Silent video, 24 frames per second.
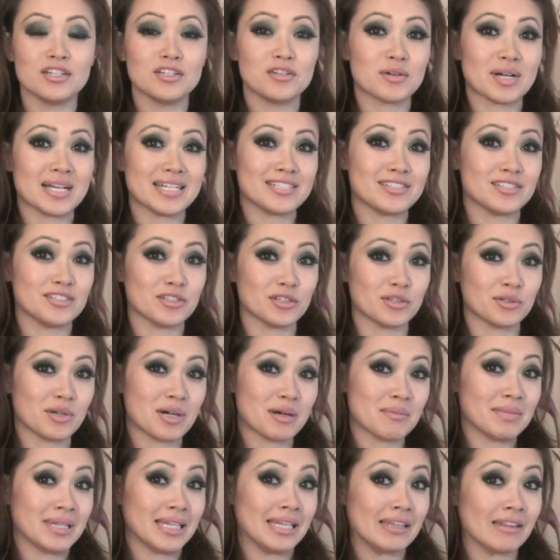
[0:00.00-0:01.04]
you guys know
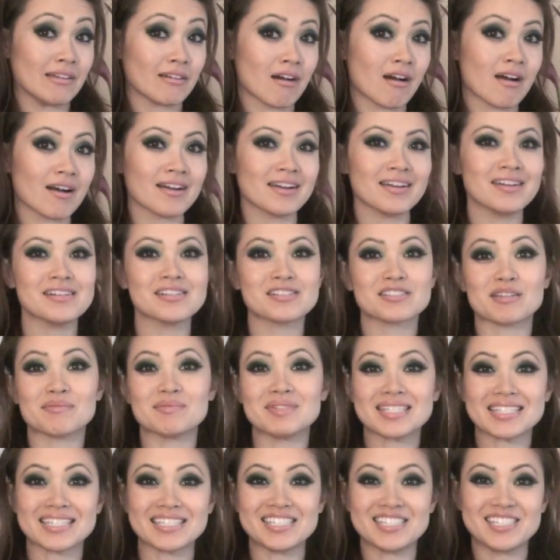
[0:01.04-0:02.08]
how many there are. So I'm
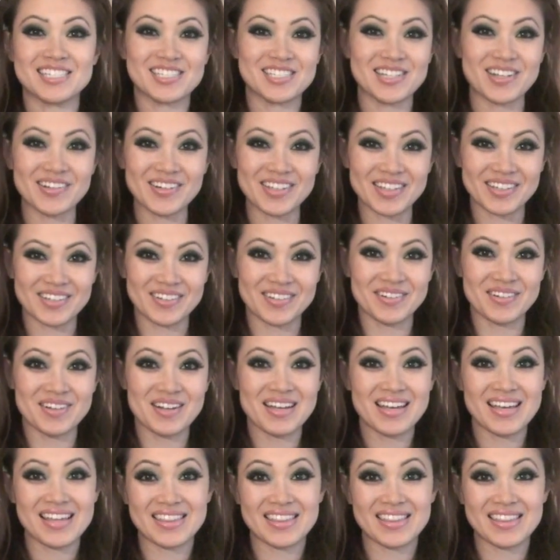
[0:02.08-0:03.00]
just going to show you